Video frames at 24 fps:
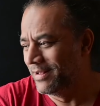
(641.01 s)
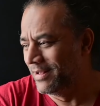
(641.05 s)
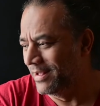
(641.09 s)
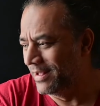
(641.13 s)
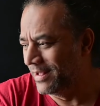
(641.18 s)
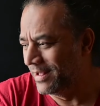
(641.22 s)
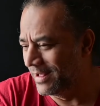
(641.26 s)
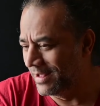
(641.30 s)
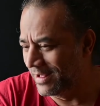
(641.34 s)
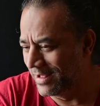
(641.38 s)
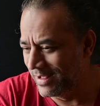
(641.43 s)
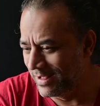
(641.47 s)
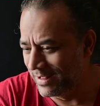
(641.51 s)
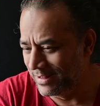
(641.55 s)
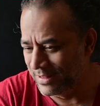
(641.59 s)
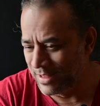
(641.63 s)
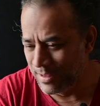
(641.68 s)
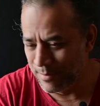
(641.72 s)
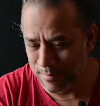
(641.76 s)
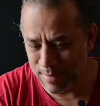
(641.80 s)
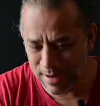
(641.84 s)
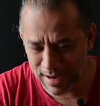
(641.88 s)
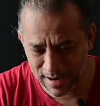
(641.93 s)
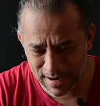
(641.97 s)

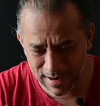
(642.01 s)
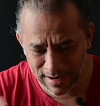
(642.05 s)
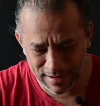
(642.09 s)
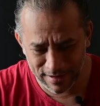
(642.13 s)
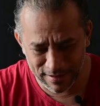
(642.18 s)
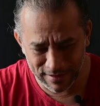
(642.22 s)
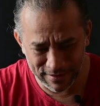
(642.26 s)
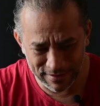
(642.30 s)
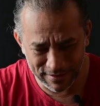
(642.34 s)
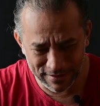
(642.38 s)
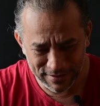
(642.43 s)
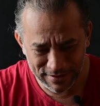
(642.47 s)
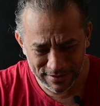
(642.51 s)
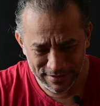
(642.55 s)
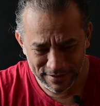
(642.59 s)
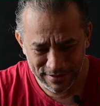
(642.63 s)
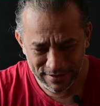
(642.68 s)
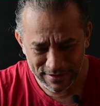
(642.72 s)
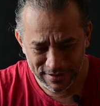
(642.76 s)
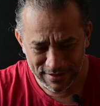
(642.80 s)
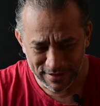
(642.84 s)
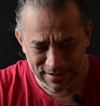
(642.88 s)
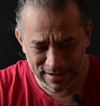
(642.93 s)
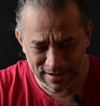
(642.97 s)
the main
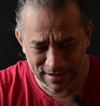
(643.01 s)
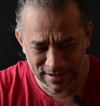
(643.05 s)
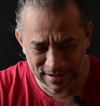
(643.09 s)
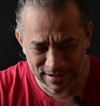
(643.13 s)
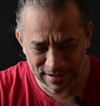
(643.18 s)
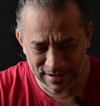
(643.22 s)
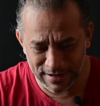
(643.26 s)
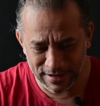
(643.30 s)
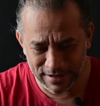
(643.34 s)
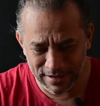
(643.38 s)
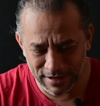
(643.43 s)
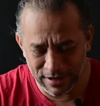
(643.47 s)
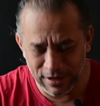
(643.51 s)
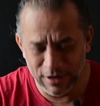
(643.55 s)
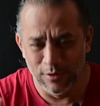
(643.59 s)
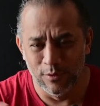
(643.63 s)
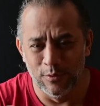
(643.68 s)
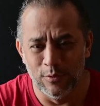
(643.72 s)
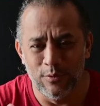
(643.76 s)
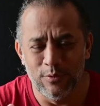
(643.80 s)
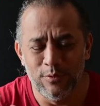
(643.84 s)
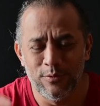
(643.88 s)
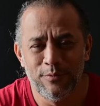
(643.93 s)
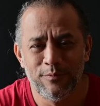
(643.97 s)

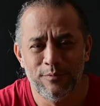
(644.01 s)
hero.